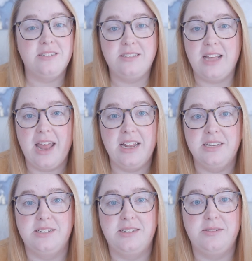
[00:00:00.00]
that
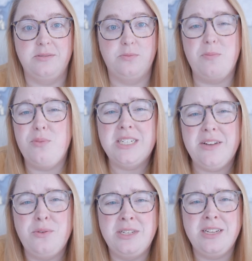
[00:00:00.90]
is what brings
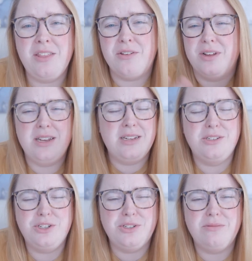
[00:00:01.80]
everyone together, and it's
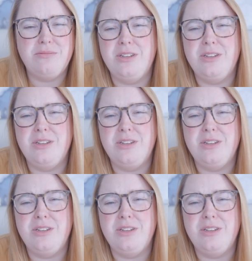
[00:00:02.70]
just,